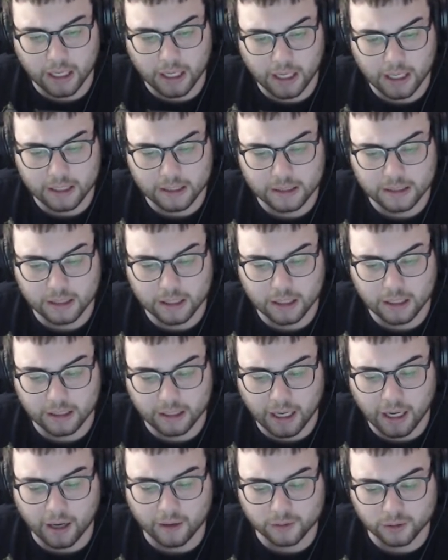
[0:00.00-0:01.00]
And,
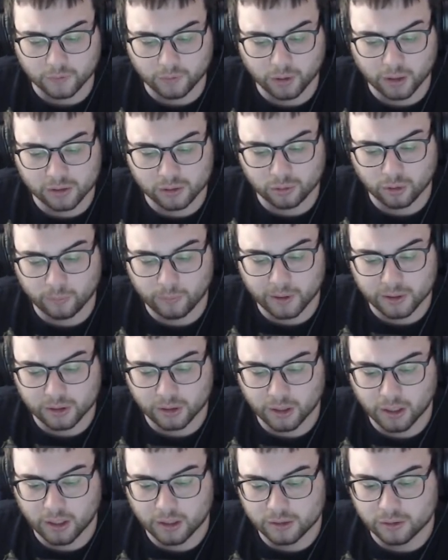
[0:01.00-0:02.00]
yeah. So, if you guys are good, make sure you guys